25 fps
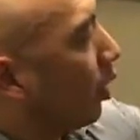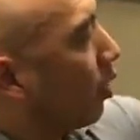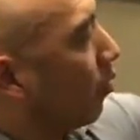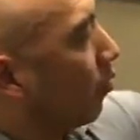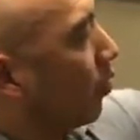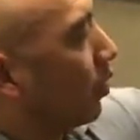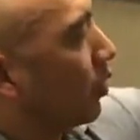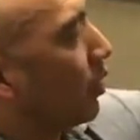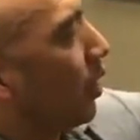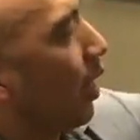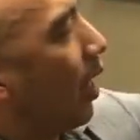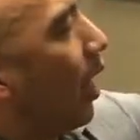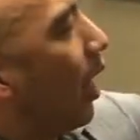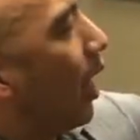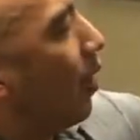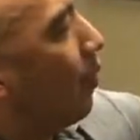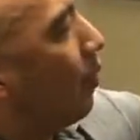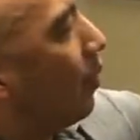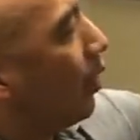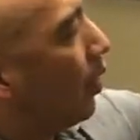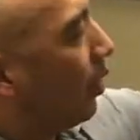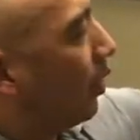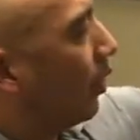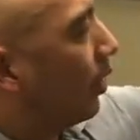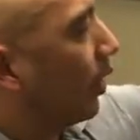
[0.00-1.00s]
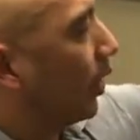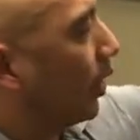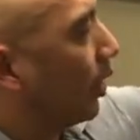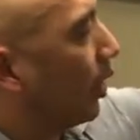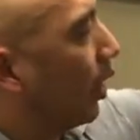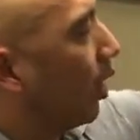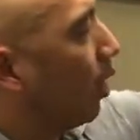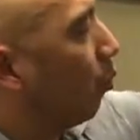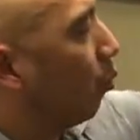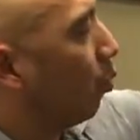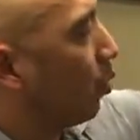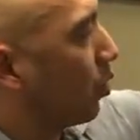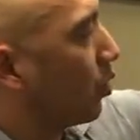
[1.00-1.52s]
over time, the
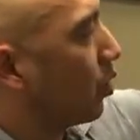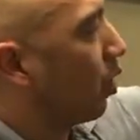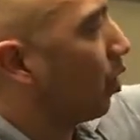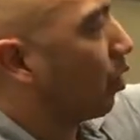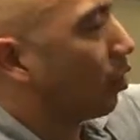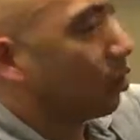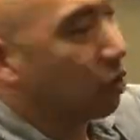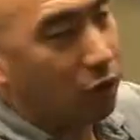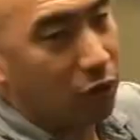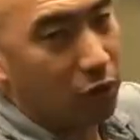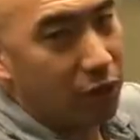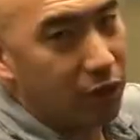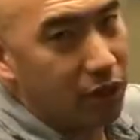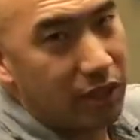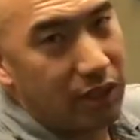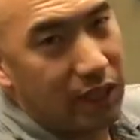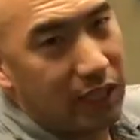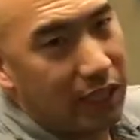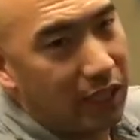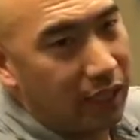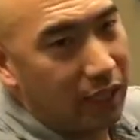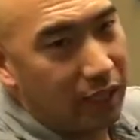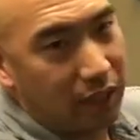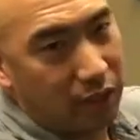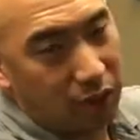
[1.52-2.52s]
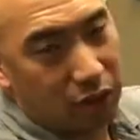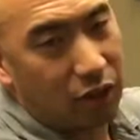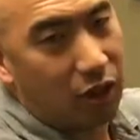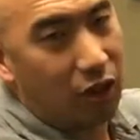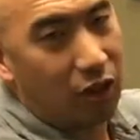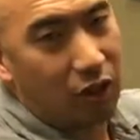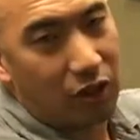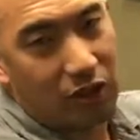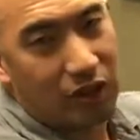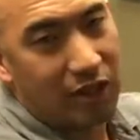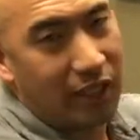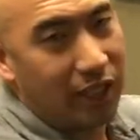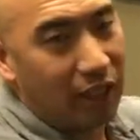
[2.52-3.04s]
gum will start to recede, and you'll
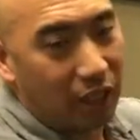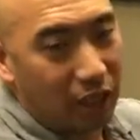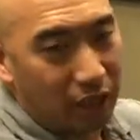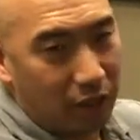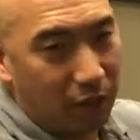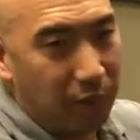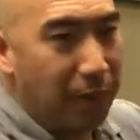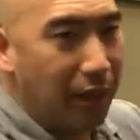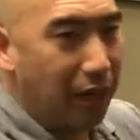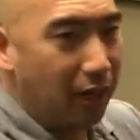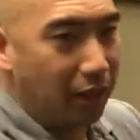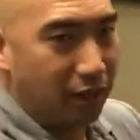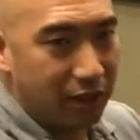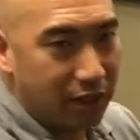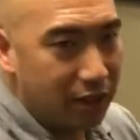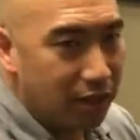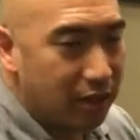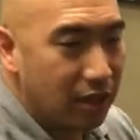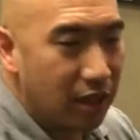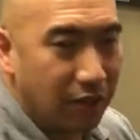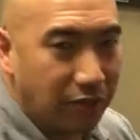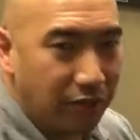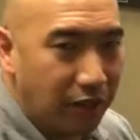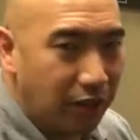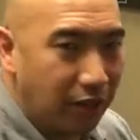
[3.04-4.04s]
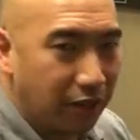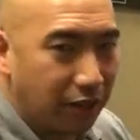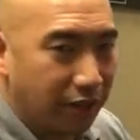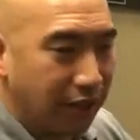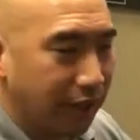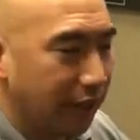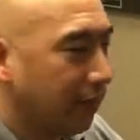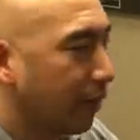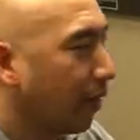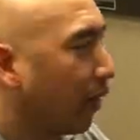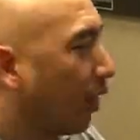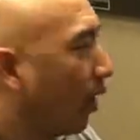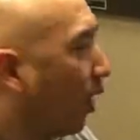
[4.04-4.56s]
start to see all the metal and stuff
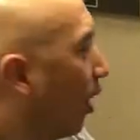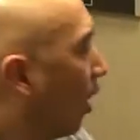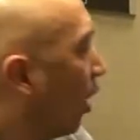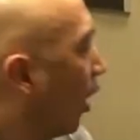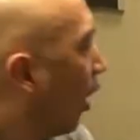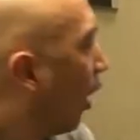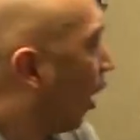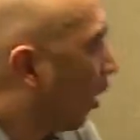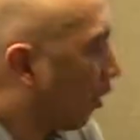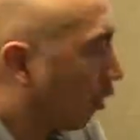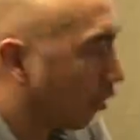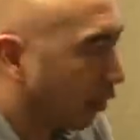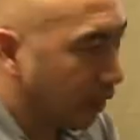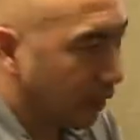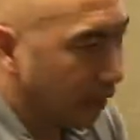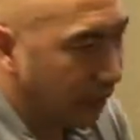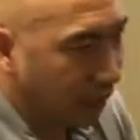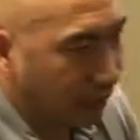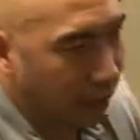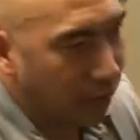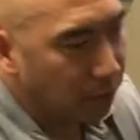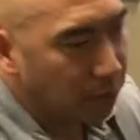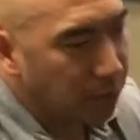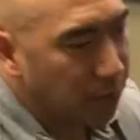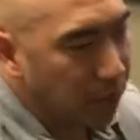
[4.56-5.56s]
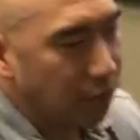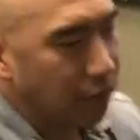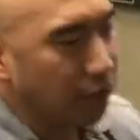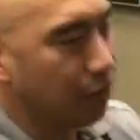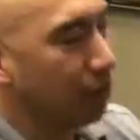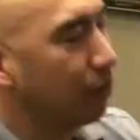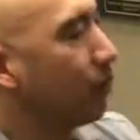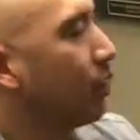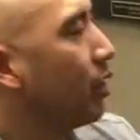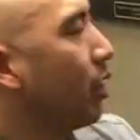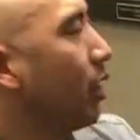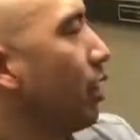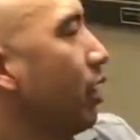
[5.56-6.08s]
underneath the gum tissue.
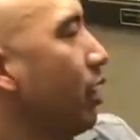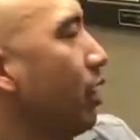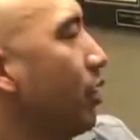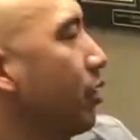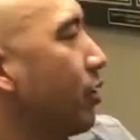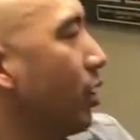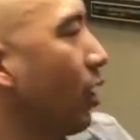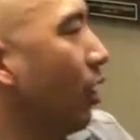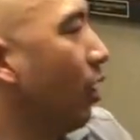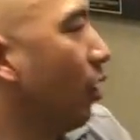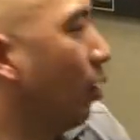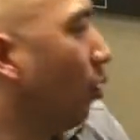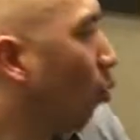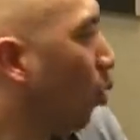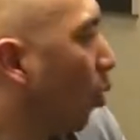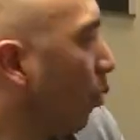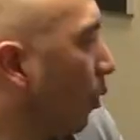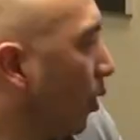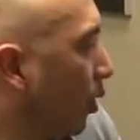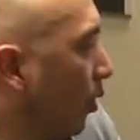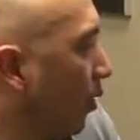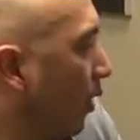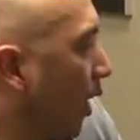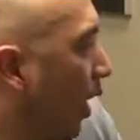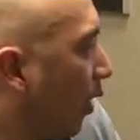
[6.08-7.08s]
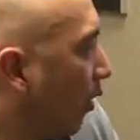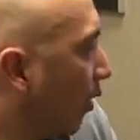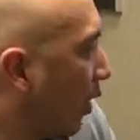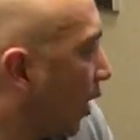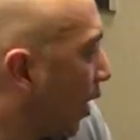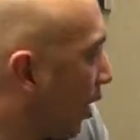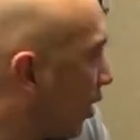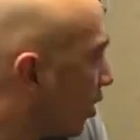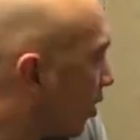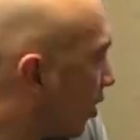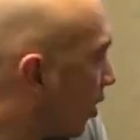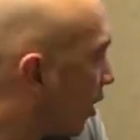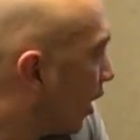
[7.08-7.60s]
So what we do
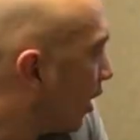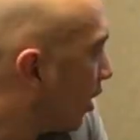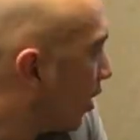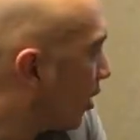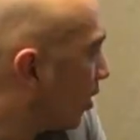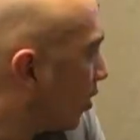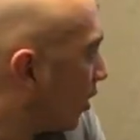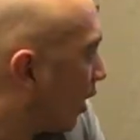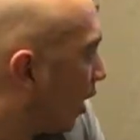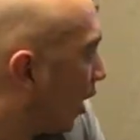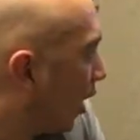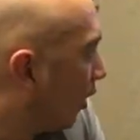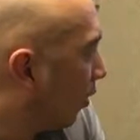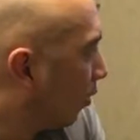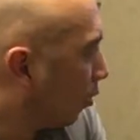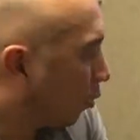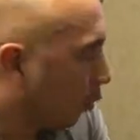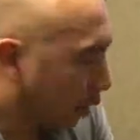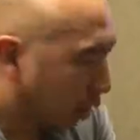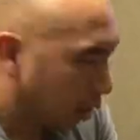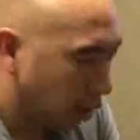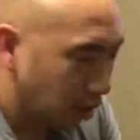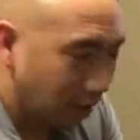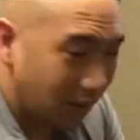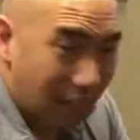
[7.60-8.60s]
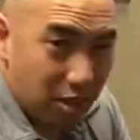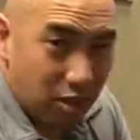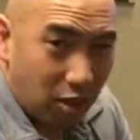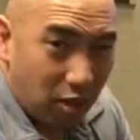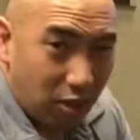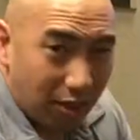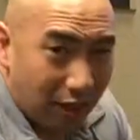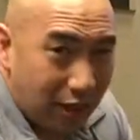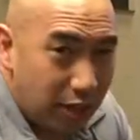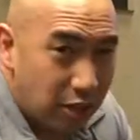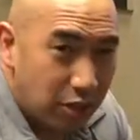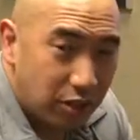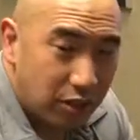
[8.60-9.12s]
nowadays is we utilize our
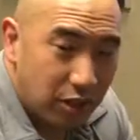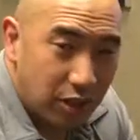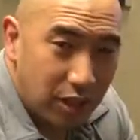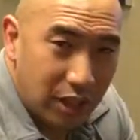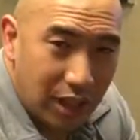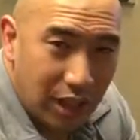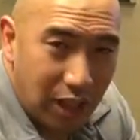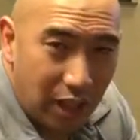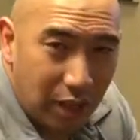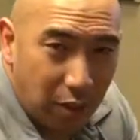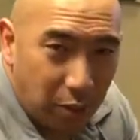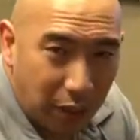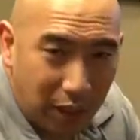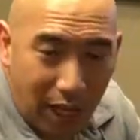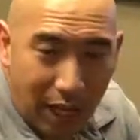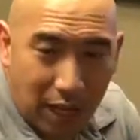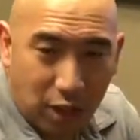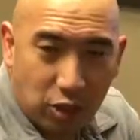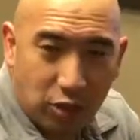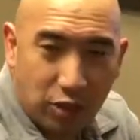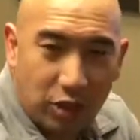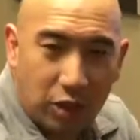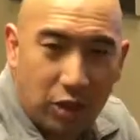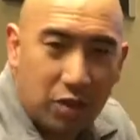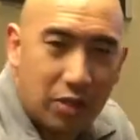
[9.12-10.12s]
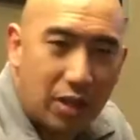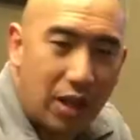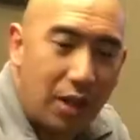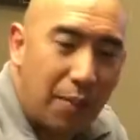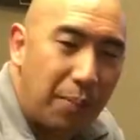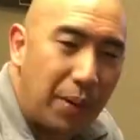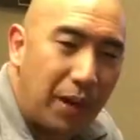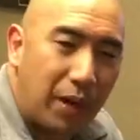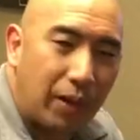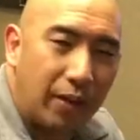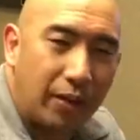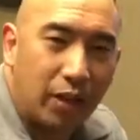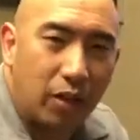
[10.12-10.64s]
laser. We actually use that
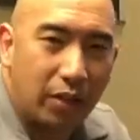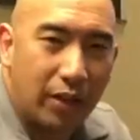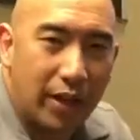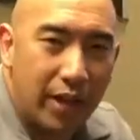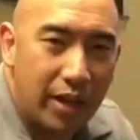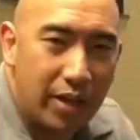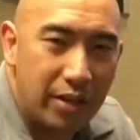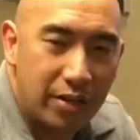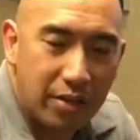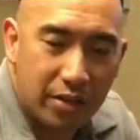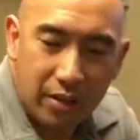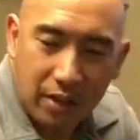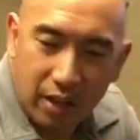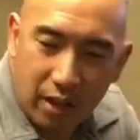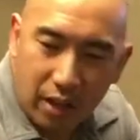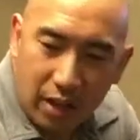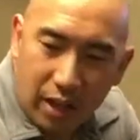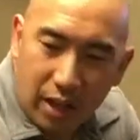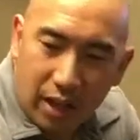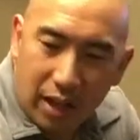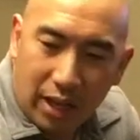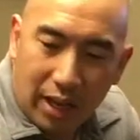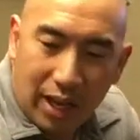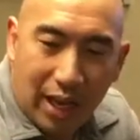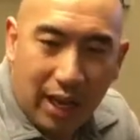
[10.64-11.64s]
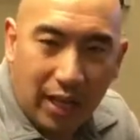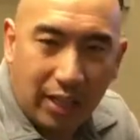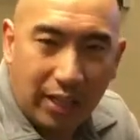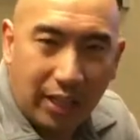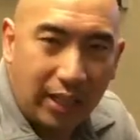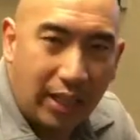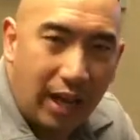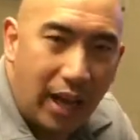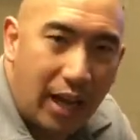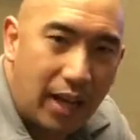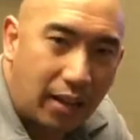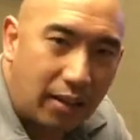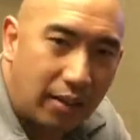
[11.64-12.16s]
Perio-Lase
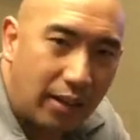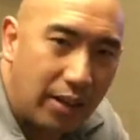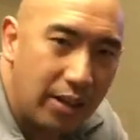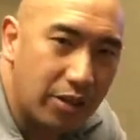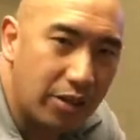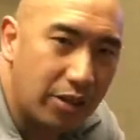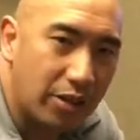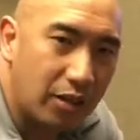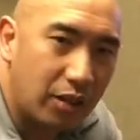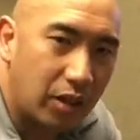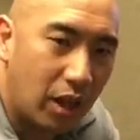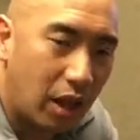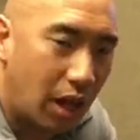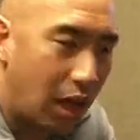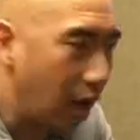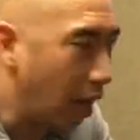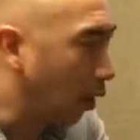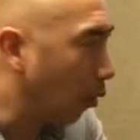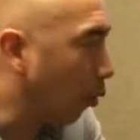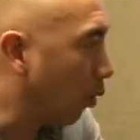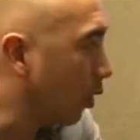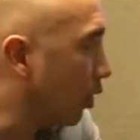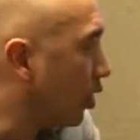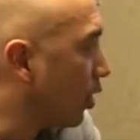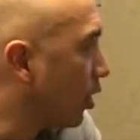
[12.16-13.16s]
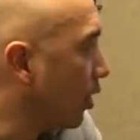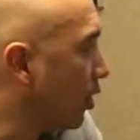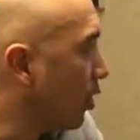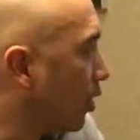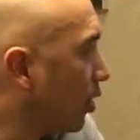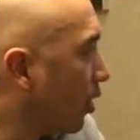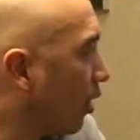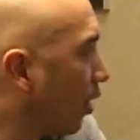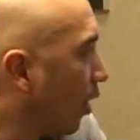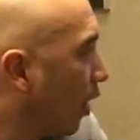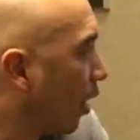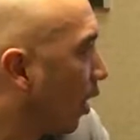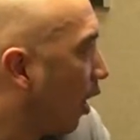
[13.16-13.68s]
ND-YAG laser, which is
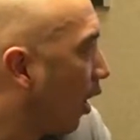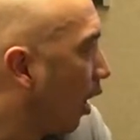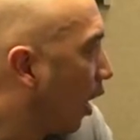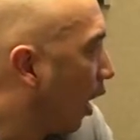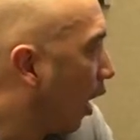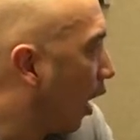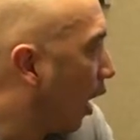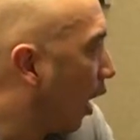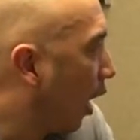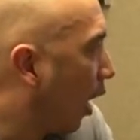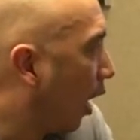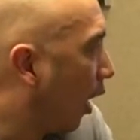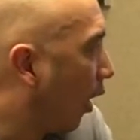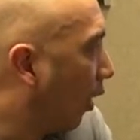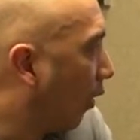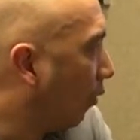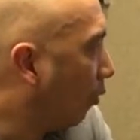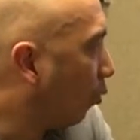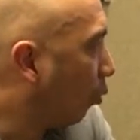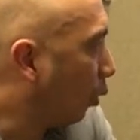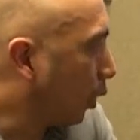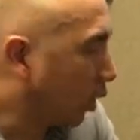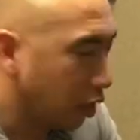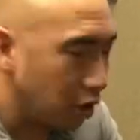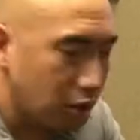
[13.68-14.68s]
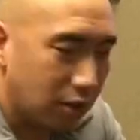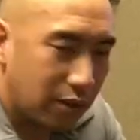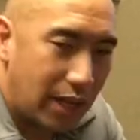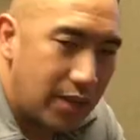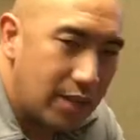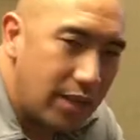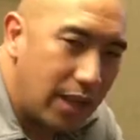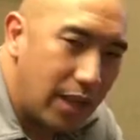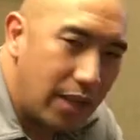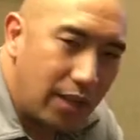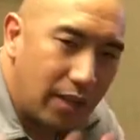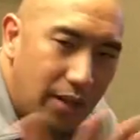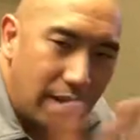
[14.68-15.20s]
we
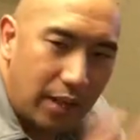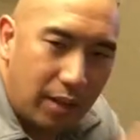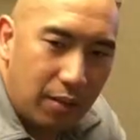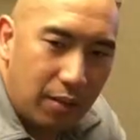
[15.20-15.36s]
utilize that